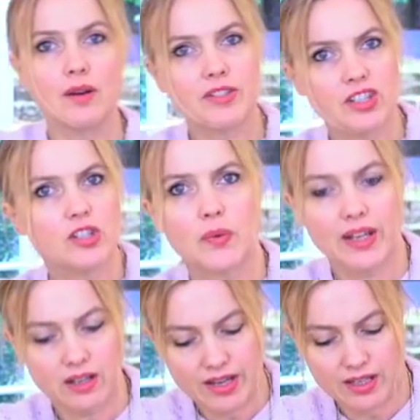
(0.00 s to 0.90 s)
I would just do
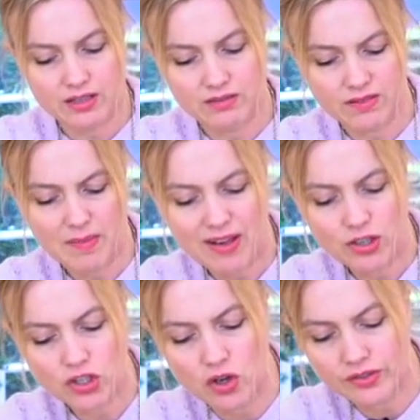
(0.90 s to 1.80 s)
it like about a
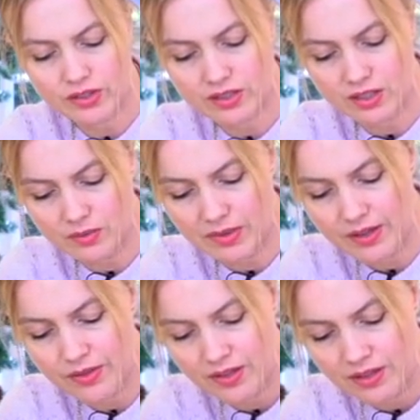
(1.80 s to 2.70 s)
shot to start with.